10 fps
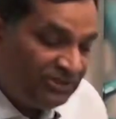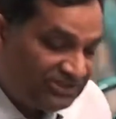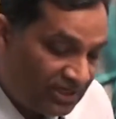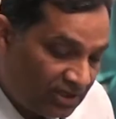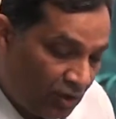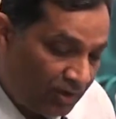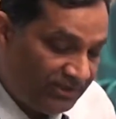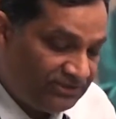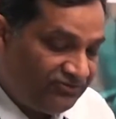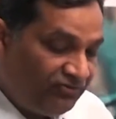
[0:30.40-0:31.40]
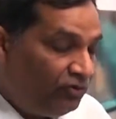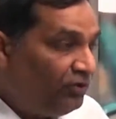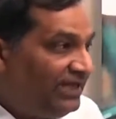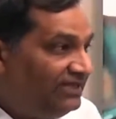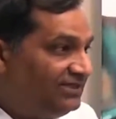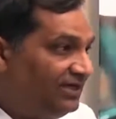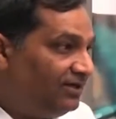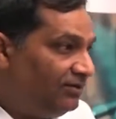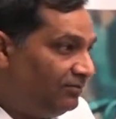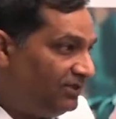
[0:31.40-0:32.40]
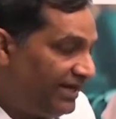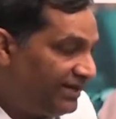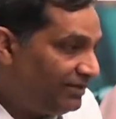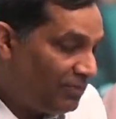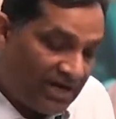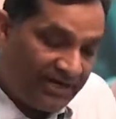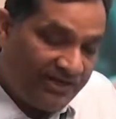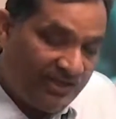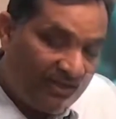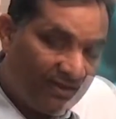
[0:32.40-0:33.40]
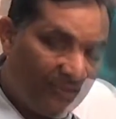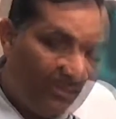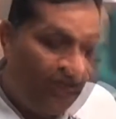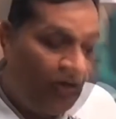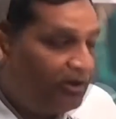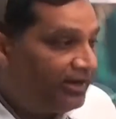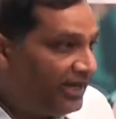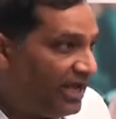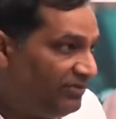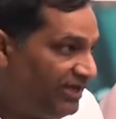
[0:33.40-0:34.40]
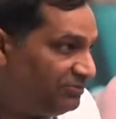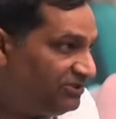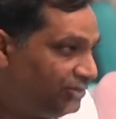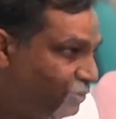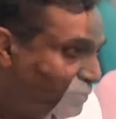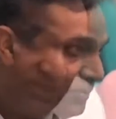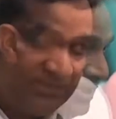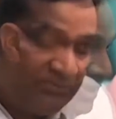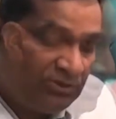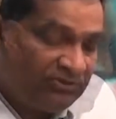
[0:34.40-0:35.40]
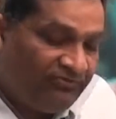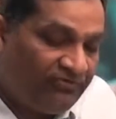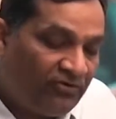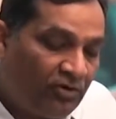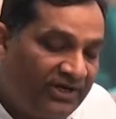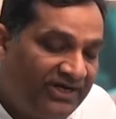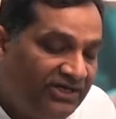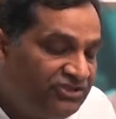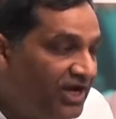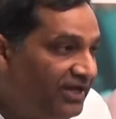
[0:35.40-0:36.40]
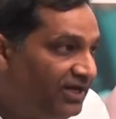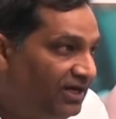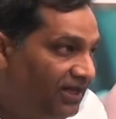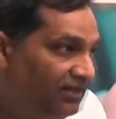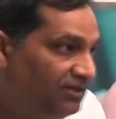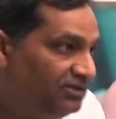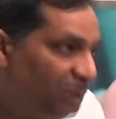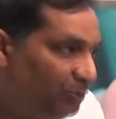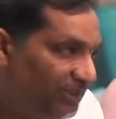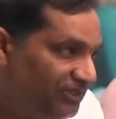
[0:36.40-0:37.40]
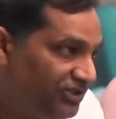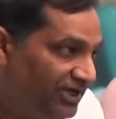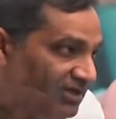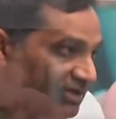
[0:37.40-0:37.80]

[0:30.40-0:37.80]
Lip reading: Mr. Collins Wu. He is the Director Marketing, Analog and MEMS Group, responsible for Greater China and South Asia.